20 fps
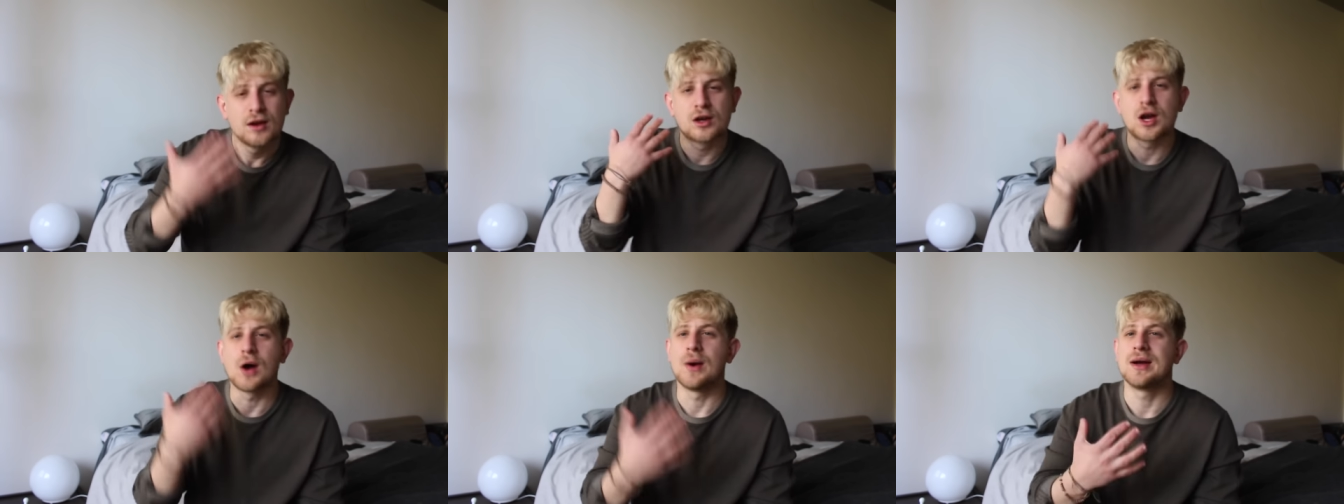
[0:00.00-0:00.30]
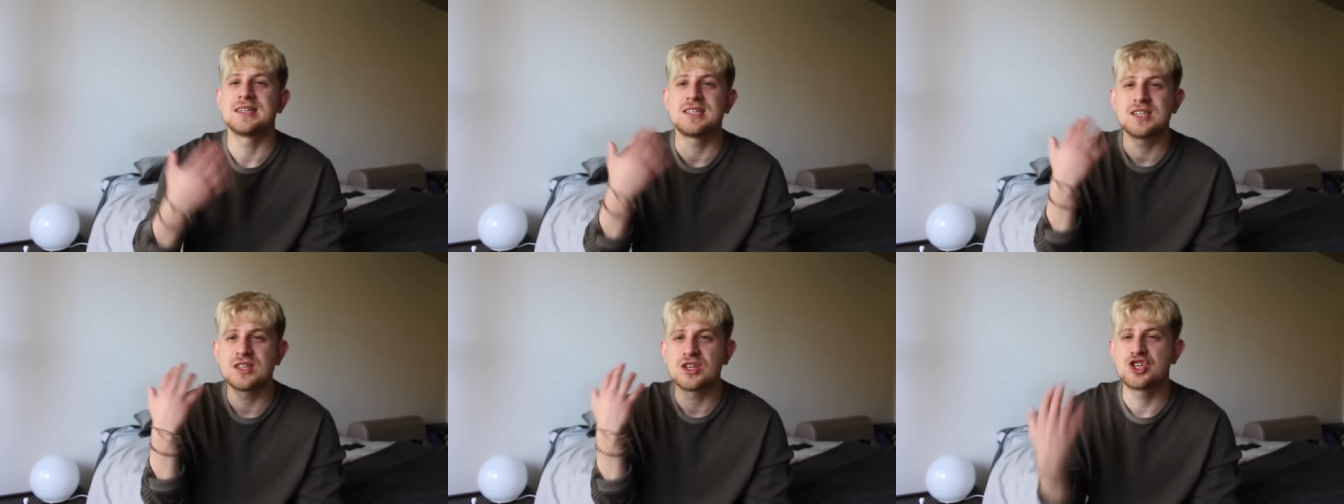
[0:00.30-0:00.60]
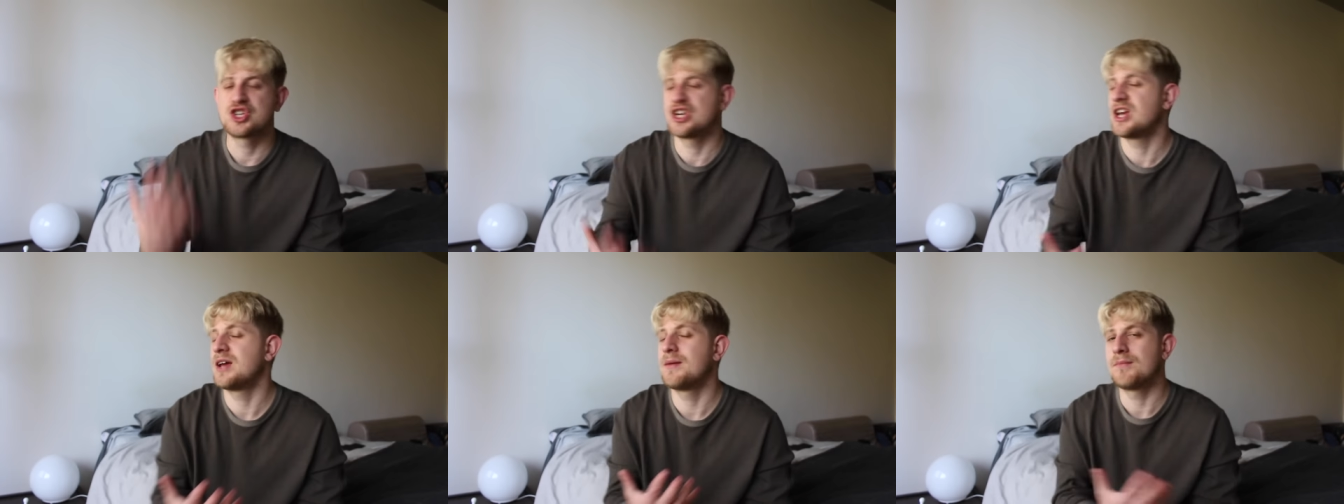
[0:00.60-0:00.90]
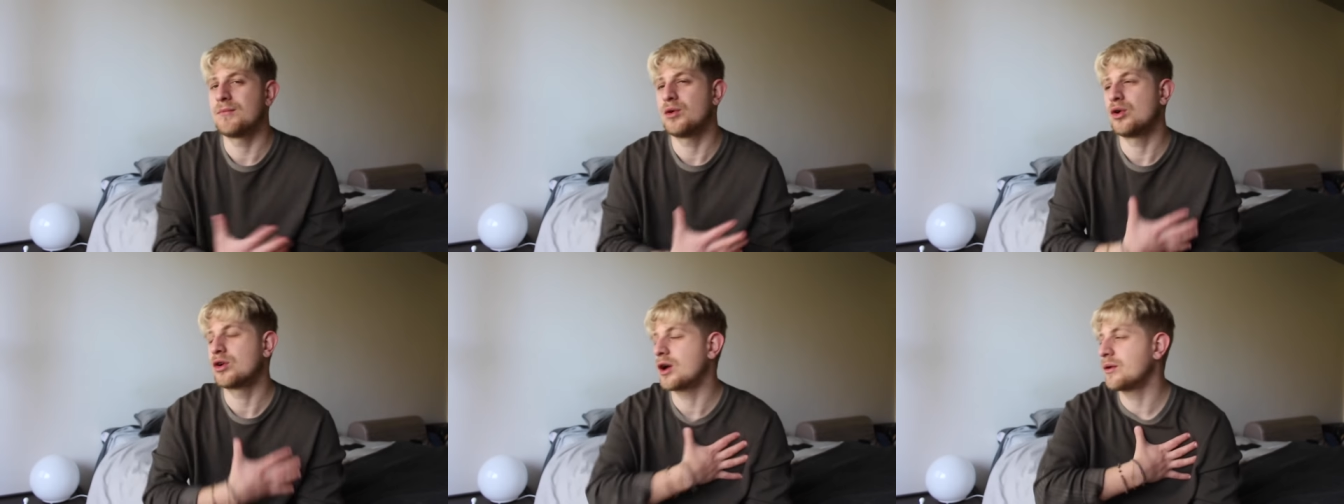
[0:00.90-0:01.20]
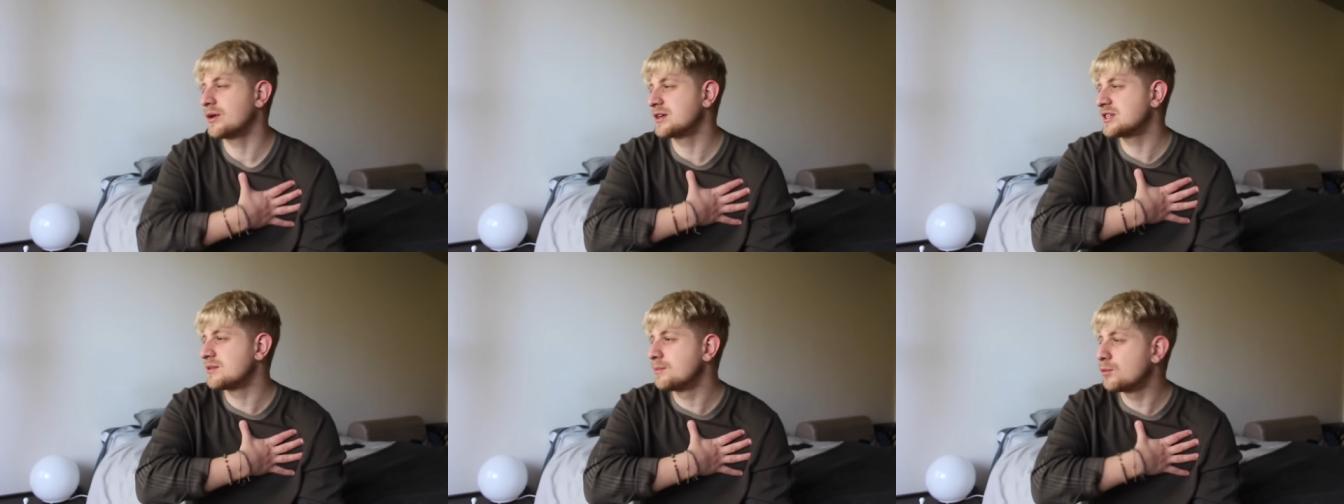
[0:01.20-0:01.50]
going to the gym or
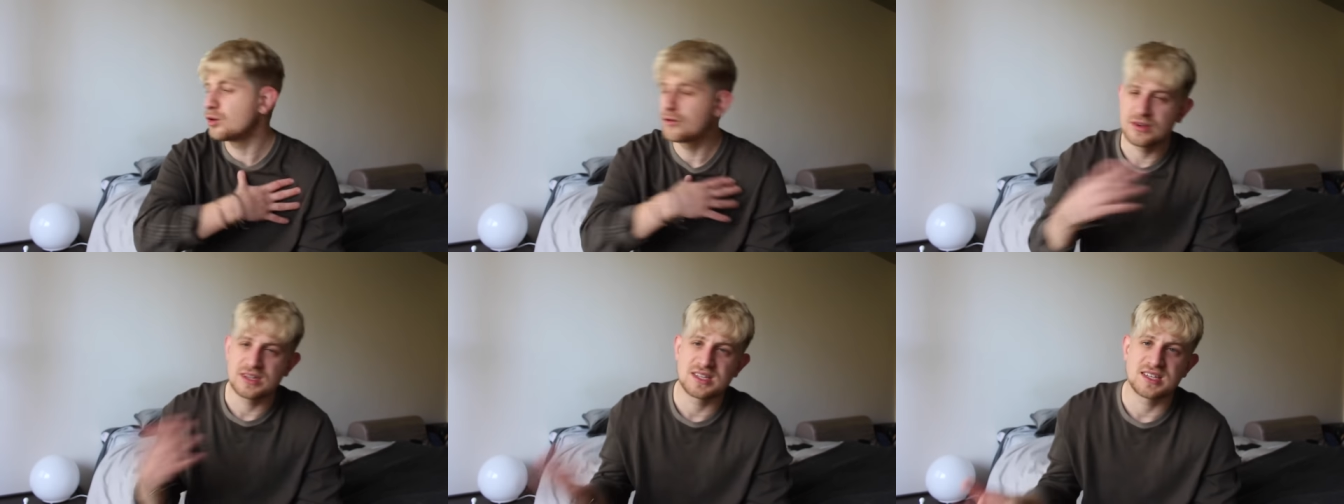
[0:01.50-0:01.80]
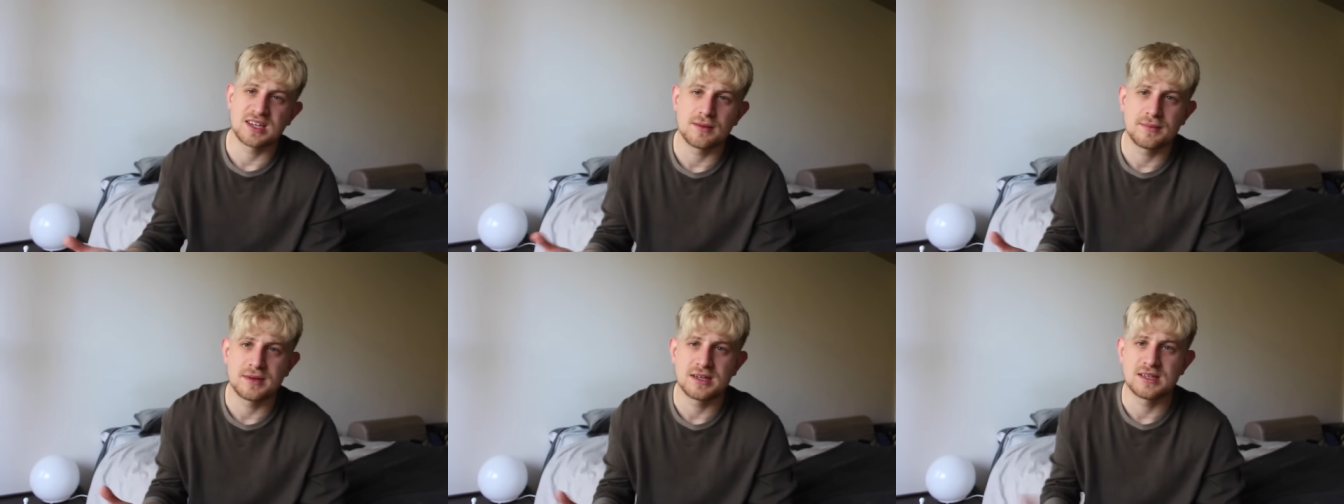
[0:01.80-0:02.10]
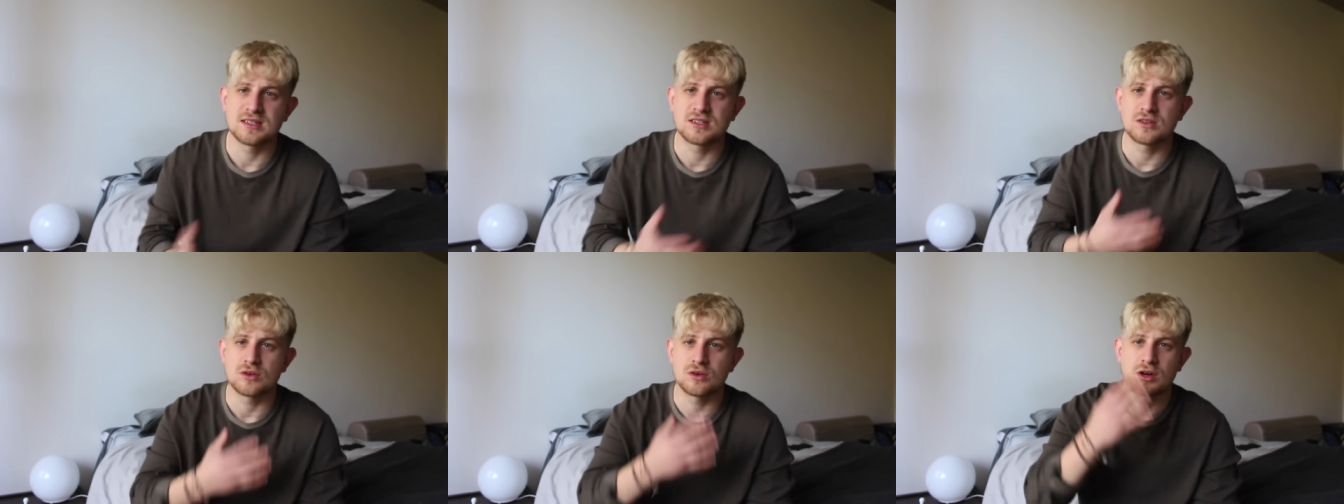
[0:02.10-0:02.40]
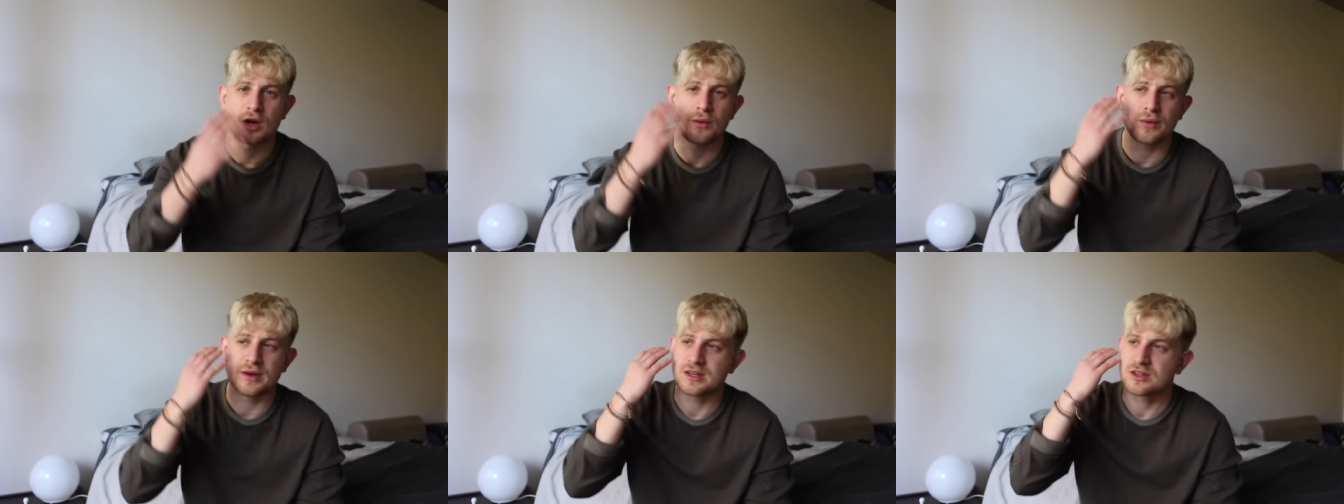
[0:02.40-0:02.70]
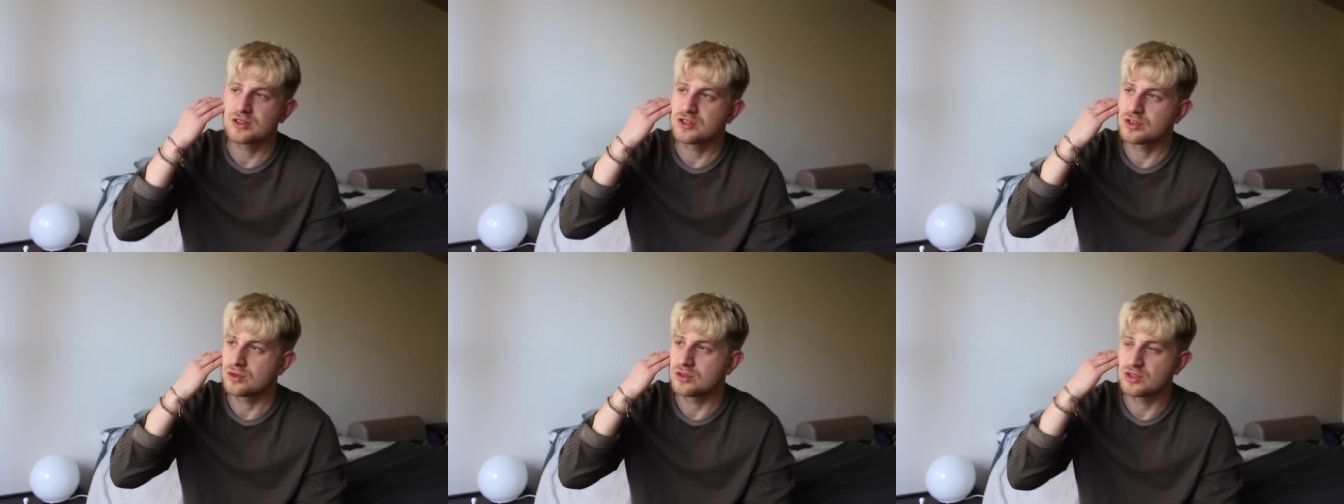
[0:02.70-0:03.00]
going to the movie cinemas or
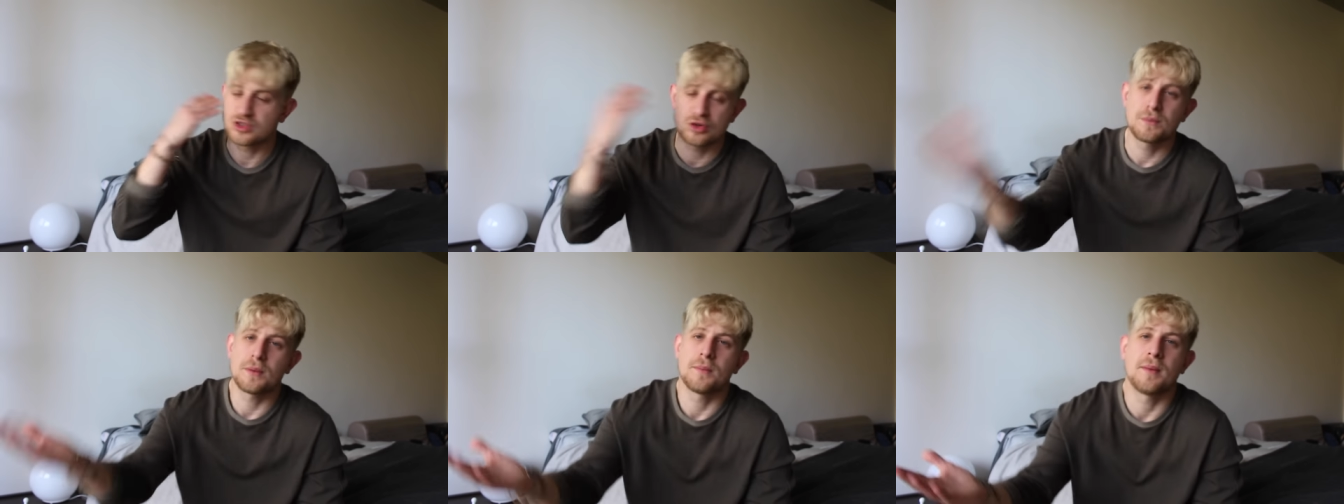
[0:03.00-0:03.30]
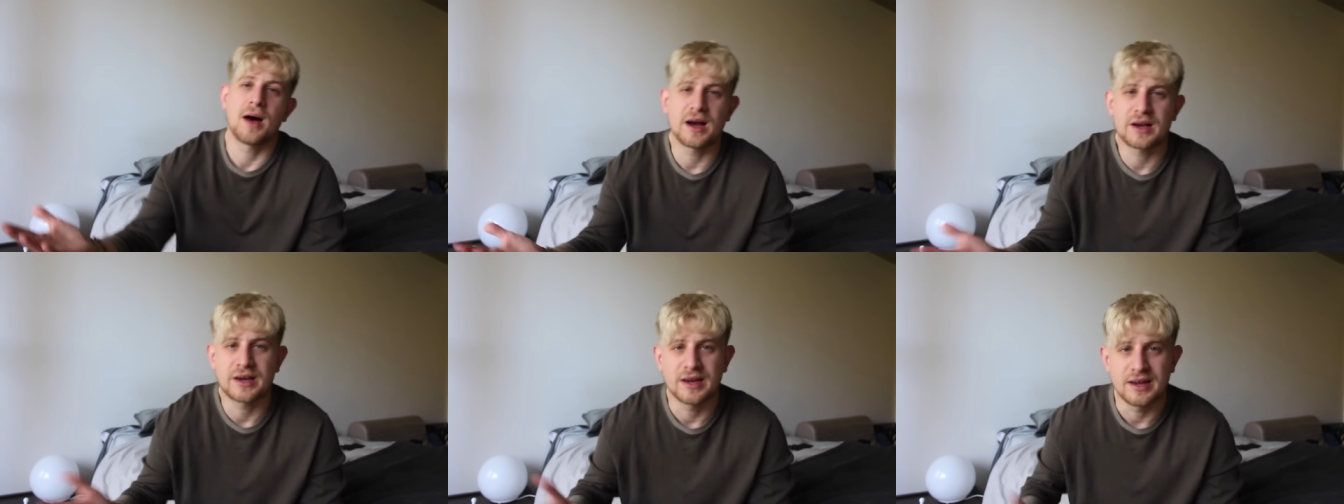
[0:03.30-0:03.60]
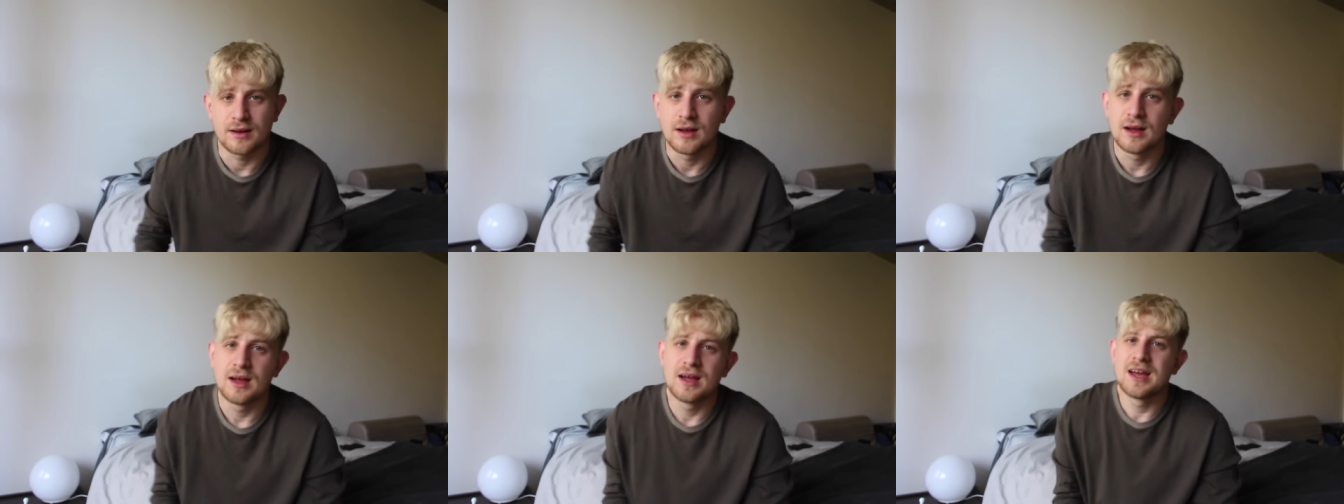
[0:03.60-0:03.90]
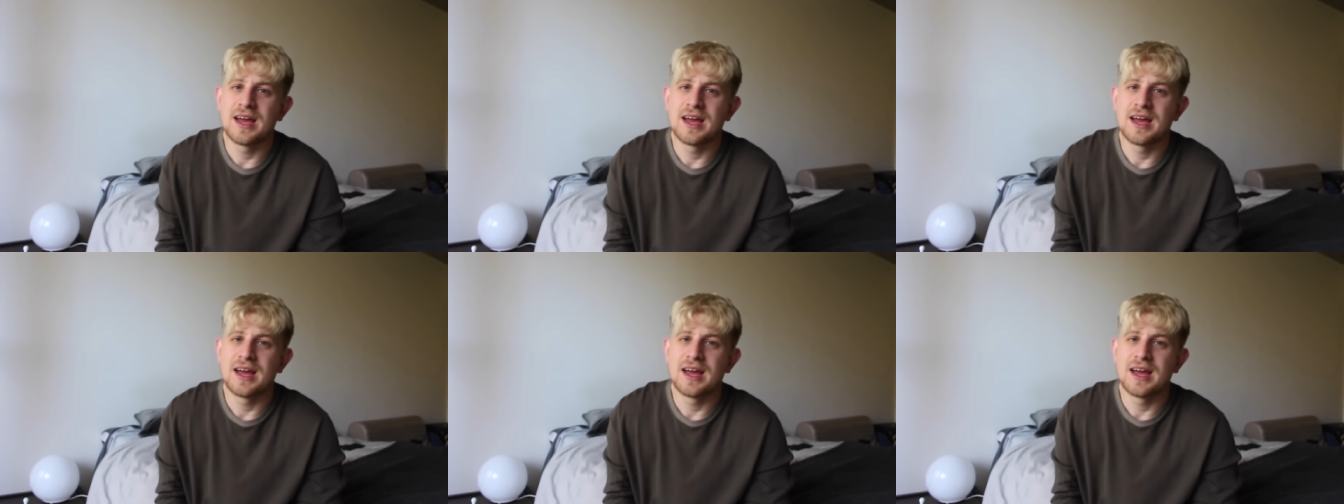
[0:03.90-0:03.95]
going to the supermarket